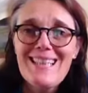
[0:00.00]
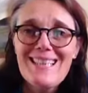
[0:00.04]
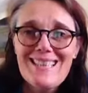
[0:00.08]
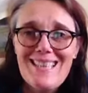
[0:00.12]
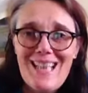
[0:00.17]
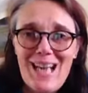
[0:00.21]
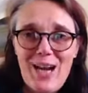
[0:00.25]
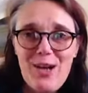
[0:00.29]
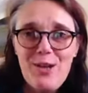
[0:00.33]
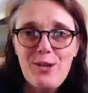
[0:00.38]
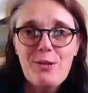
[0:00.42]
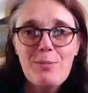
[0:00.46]

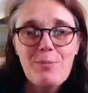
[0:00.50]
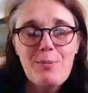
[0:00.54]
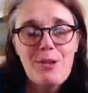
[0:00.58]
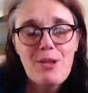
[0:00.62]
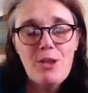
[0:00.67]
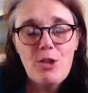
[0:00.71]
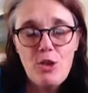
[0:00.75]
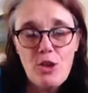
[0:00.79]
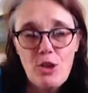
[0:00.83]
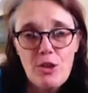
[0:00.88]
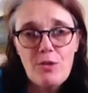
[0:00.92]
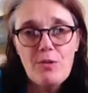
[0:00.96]
to help
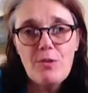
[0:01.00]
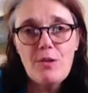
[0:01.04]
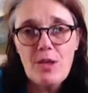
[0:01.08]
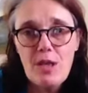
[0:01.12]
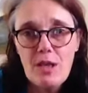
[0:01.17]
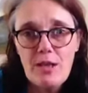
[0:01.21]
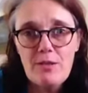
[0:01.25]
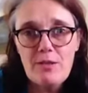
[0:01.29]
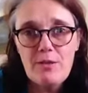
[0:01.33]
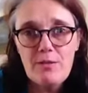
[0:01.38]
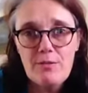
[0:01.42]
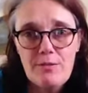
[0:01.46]
you
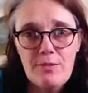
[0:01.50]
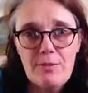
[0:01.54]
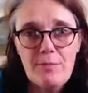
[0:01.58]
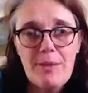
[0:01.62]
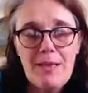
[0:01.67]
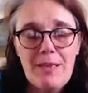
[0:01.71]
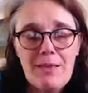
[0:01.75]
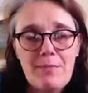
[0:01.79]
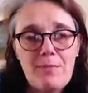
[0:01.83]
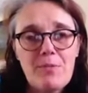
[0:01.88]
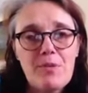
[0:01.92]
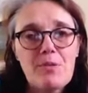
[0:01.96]
go from
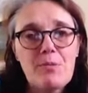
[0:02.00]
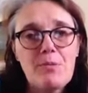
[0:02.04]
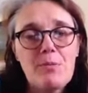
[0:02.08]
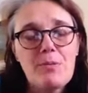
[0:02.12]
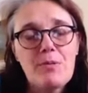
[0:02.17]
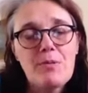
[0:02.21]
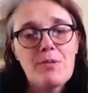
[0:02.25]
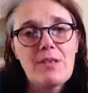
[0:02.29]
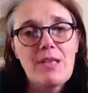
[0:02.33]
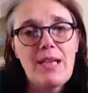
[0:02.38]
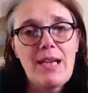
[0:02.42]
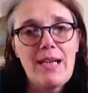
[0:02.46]
hamster
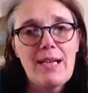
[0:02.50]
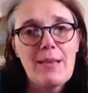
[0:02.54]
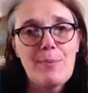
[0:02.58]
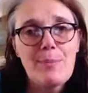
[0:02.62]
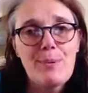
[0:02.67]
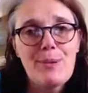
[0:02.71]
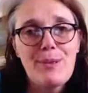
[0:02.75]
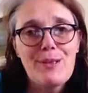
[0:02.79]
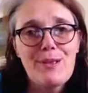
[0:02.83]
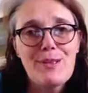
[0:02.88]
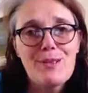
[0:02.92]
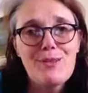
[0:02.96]
ball to
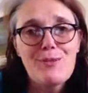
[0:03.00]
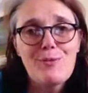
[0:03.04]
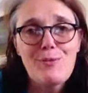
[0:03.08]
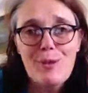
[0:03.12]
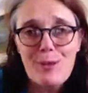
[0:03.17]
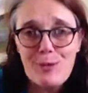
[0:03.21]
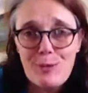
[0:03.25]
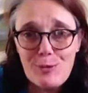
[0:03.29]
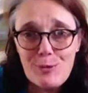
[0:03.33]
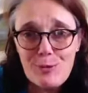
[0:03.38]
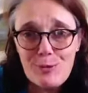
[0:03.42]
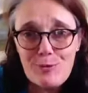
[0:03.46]
happiness,
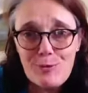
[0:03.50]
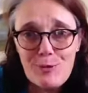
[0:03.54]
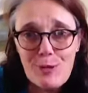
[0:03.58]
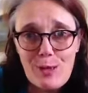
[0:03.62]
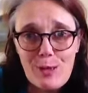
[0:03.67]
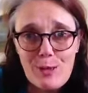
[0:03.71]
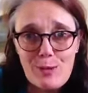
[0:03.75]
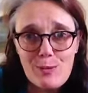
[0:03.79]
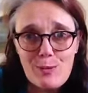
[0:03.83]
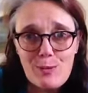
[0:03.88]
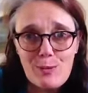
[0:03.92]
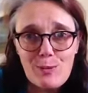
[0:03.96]
founder of
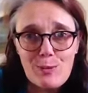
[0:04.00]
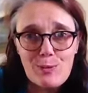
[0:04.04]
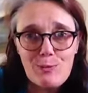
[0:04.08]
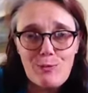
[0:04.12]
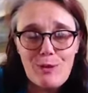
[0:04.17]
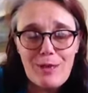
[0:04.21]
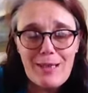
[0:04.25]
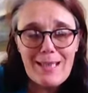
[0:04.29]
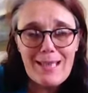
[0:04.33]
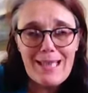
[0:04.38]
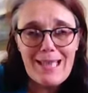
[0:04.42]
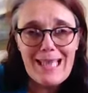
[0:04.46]
Reading School of
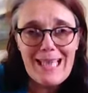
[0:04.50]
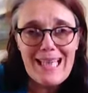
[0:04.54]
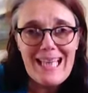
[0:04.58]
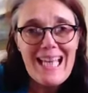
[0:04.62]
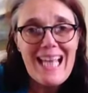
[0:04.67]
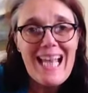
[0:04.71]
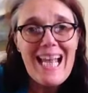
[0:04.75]
Reiki.